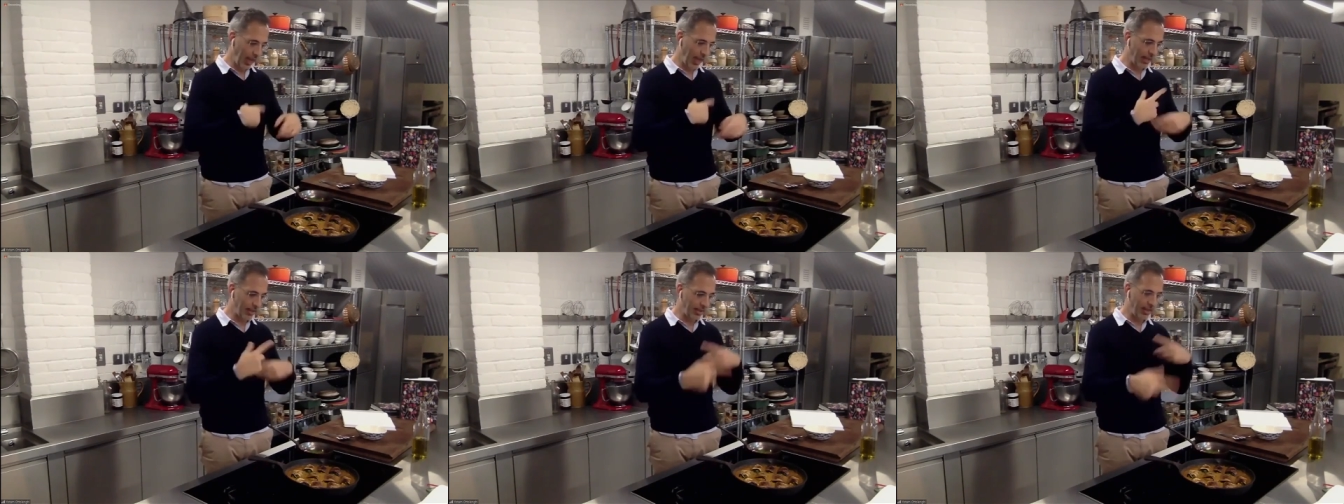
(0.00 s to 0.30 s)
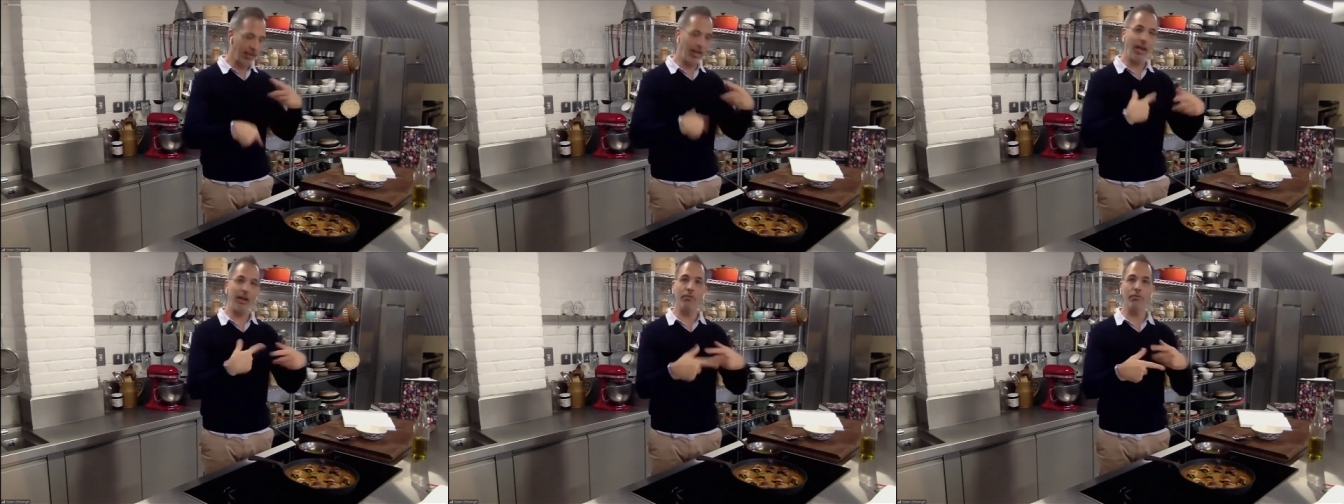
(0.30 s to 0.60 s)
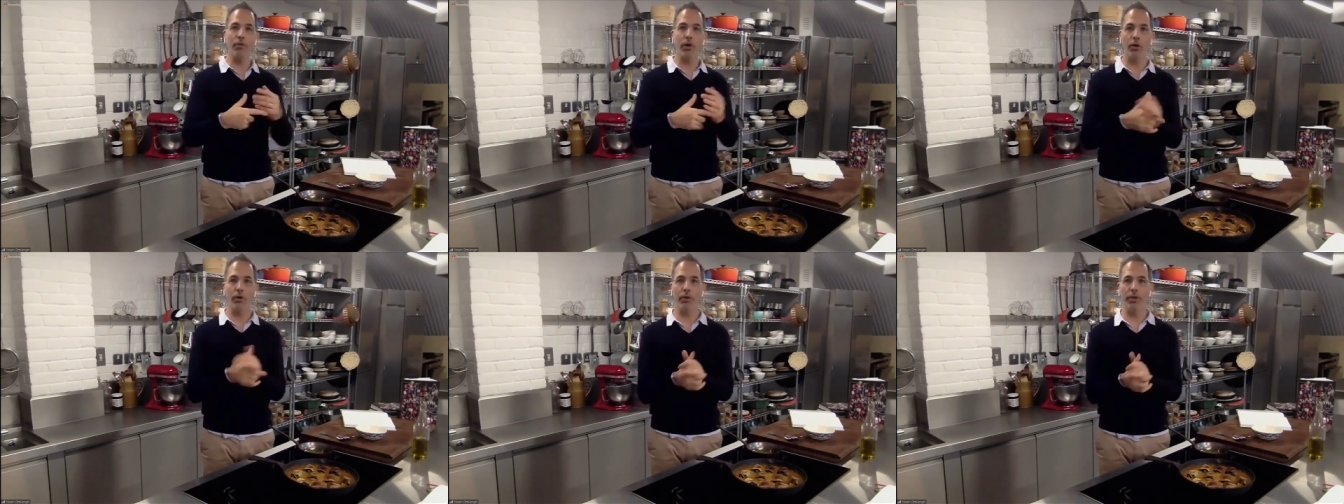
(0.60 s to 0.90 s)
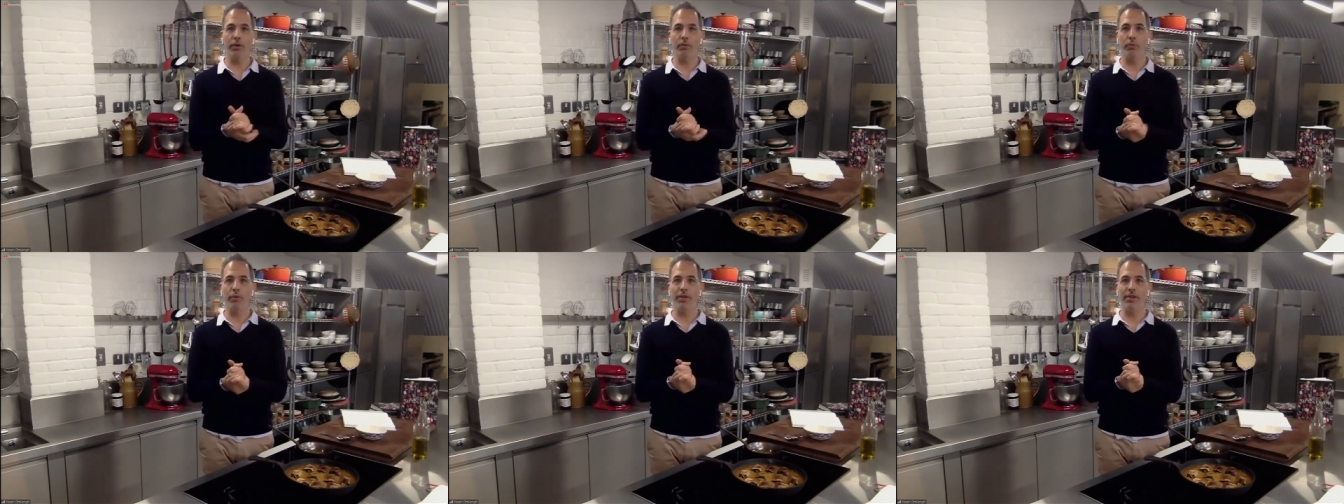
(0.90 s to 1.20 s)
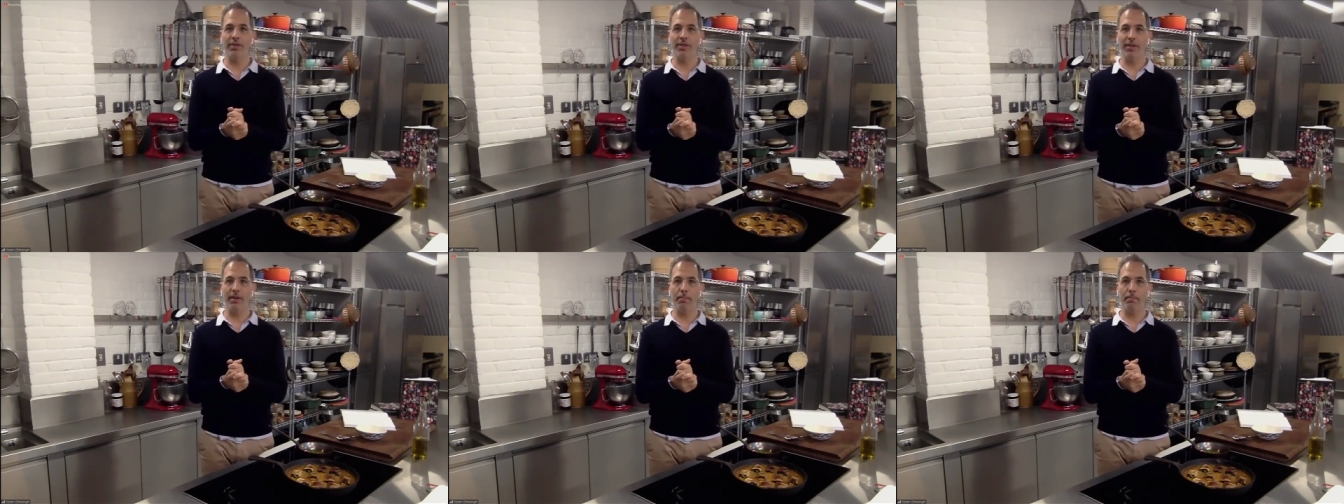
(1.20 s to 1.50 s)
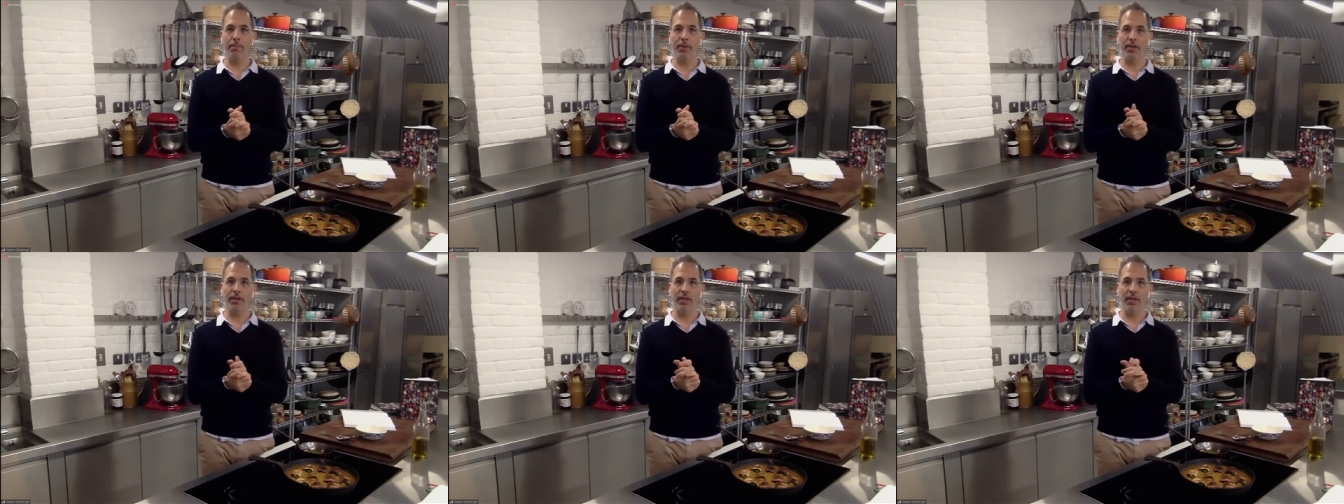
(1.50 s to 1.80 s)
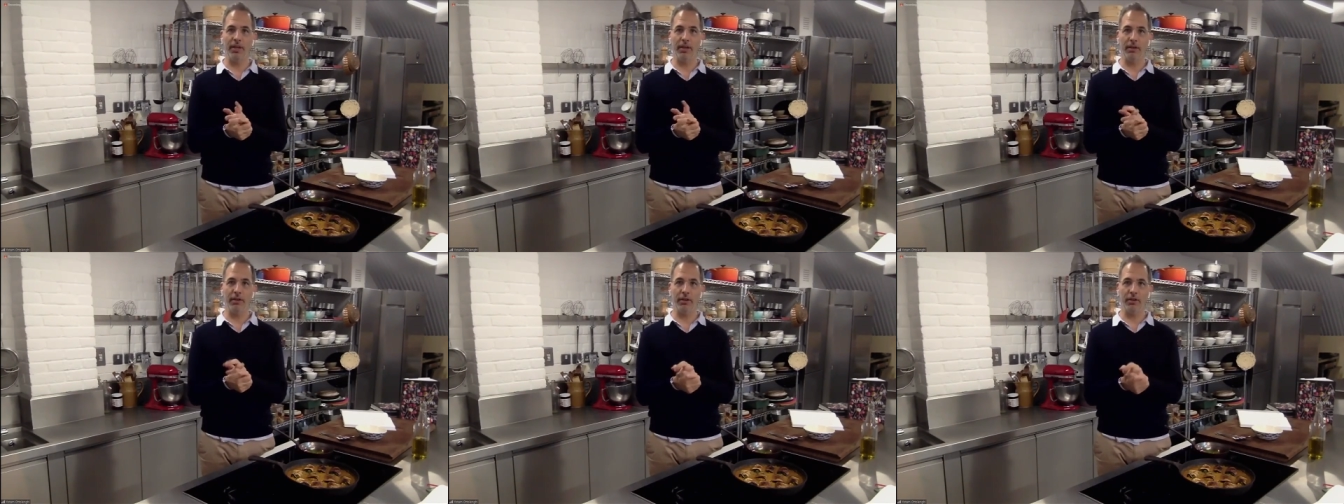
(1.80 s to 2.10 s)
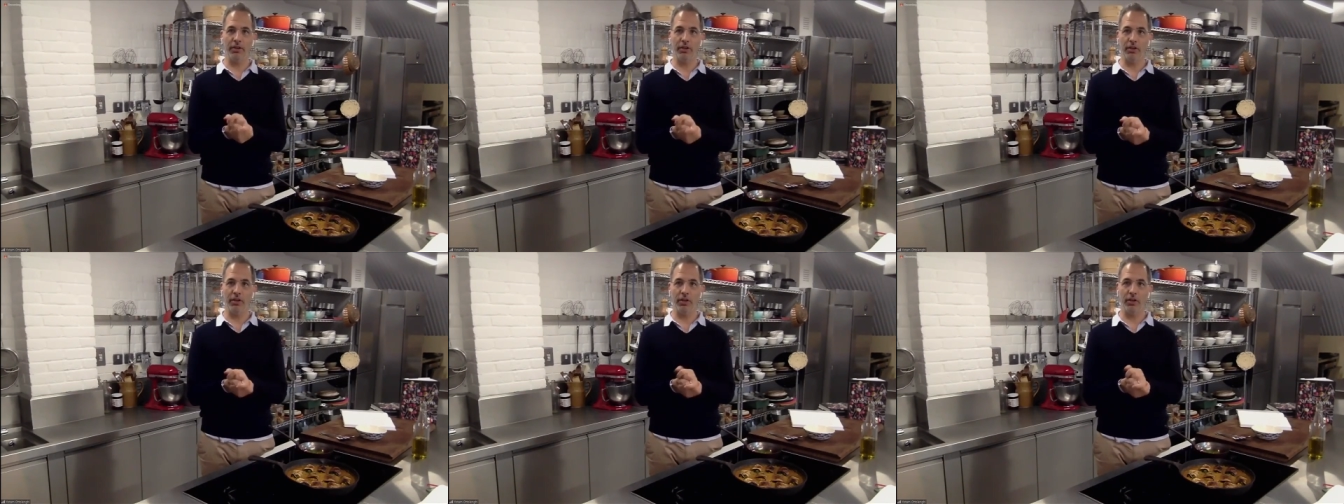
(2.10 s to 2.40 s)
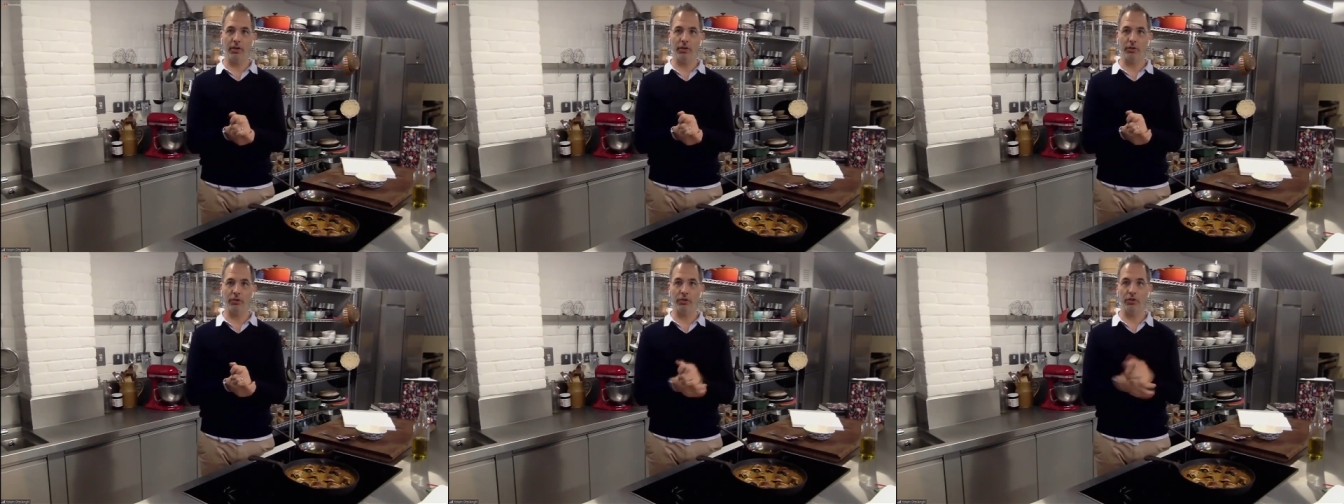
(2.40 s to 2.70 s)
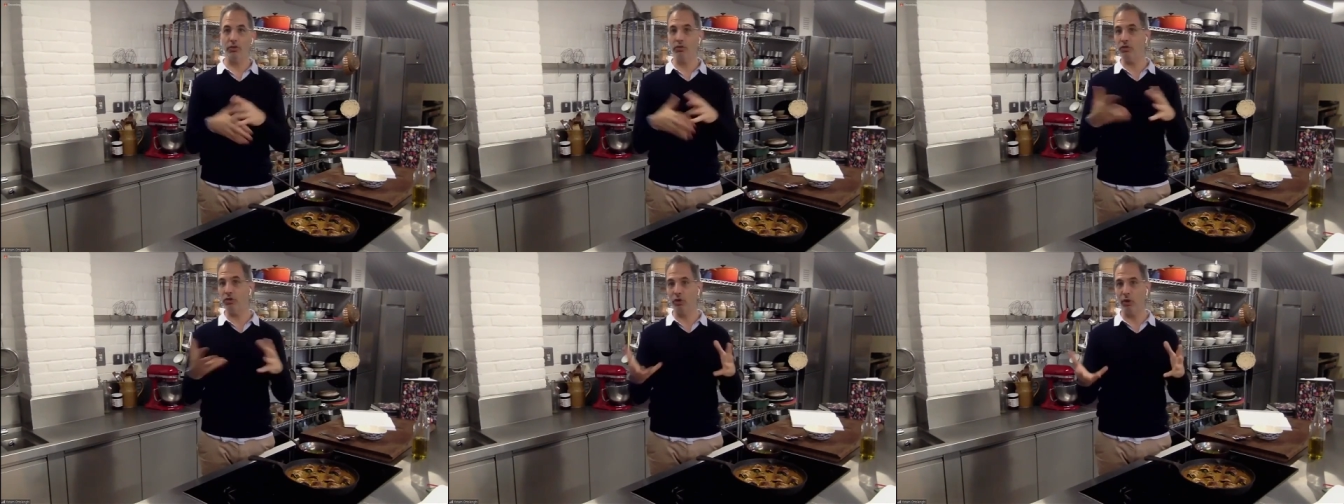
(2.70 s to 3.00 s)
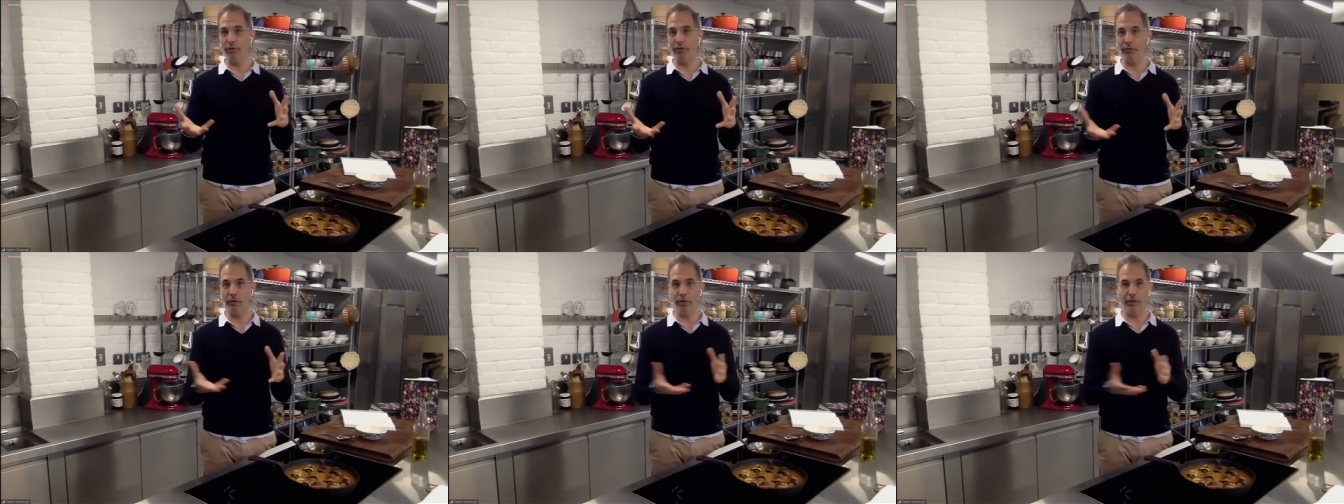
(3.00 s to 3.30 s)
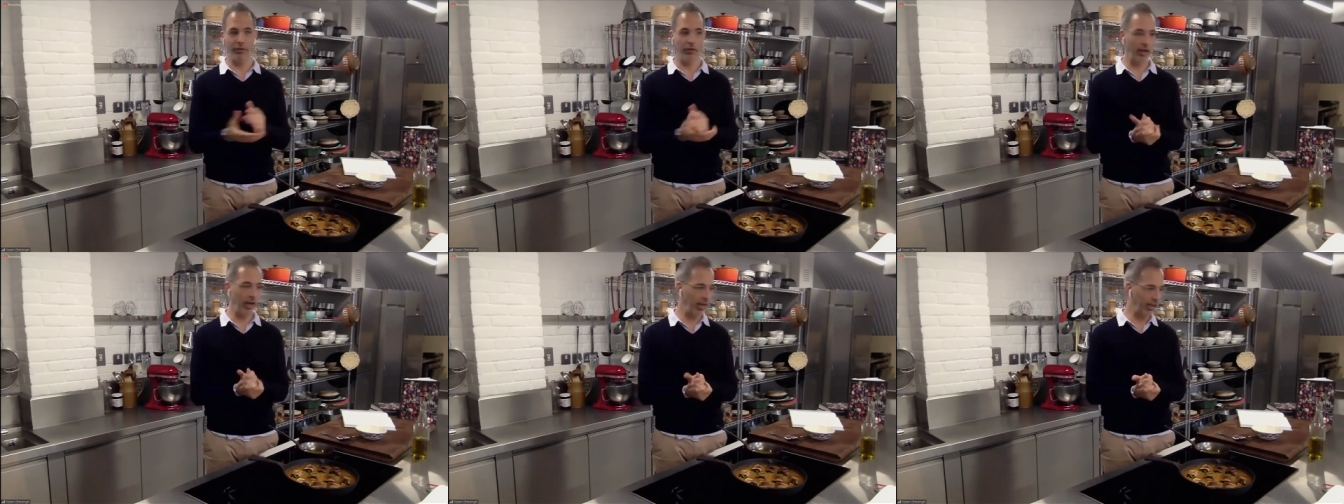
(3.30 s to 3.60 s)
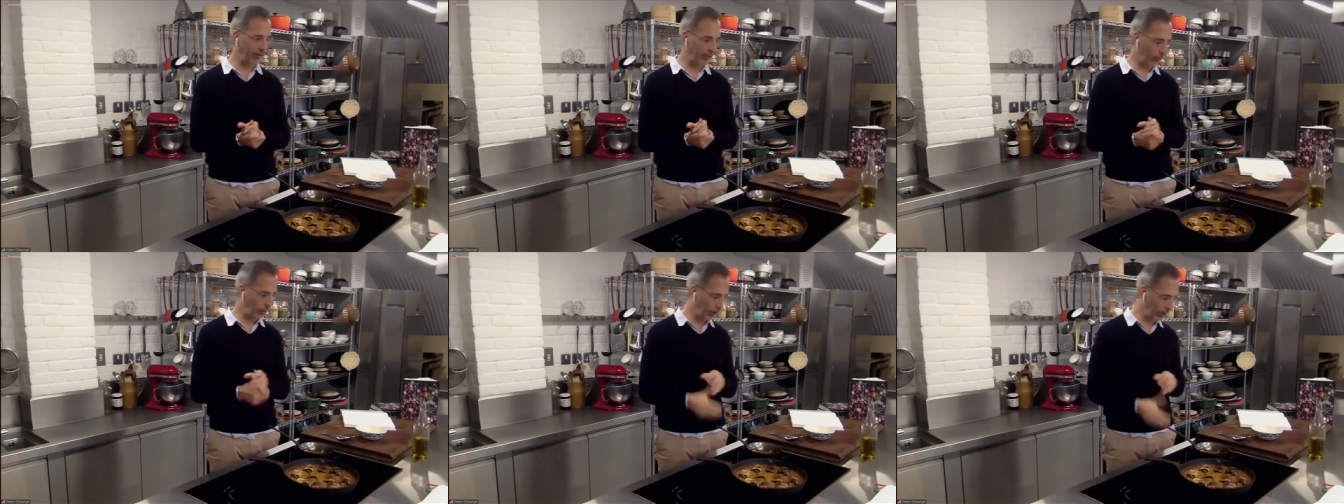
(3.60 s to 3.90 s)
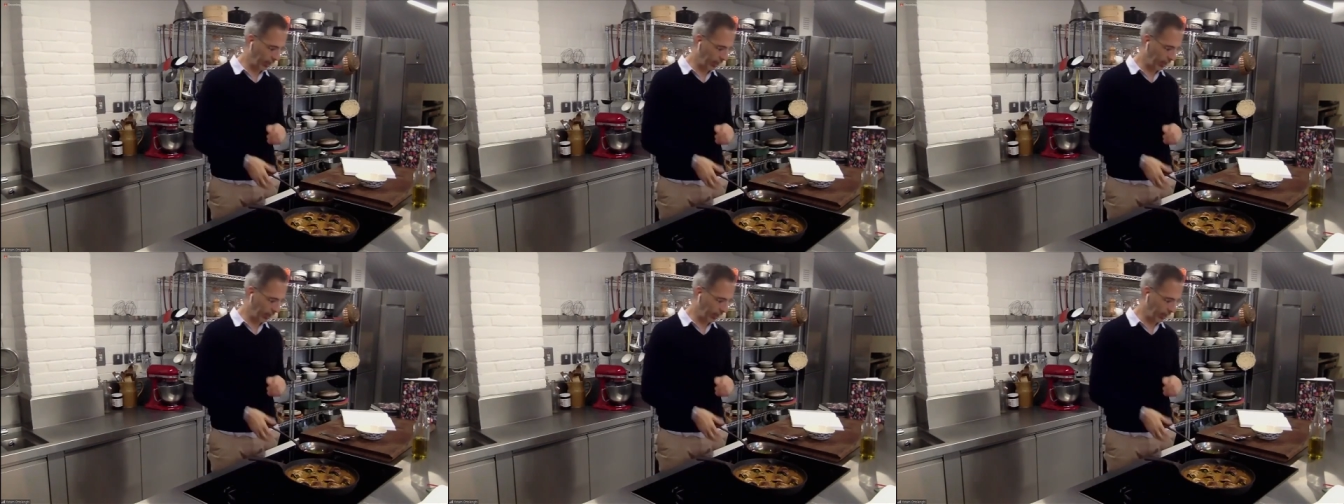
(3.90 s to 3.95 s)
and then I roll them with some paneer, and you can also use tofu if you like, if